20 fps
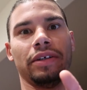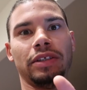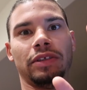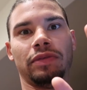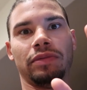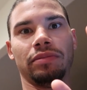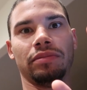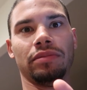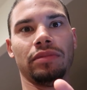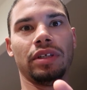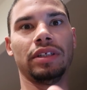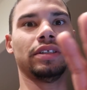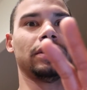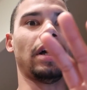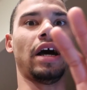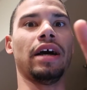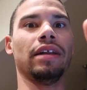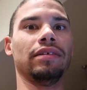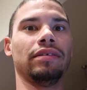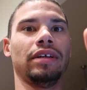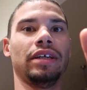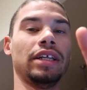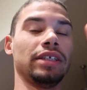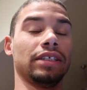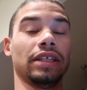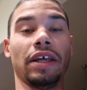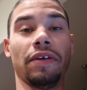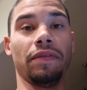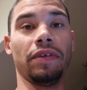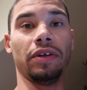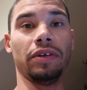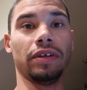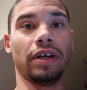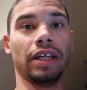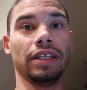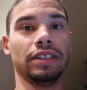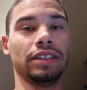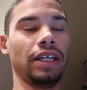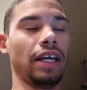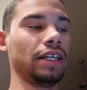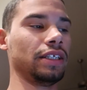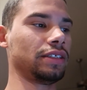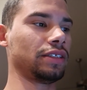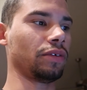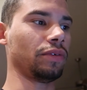He doesn't live in the United States.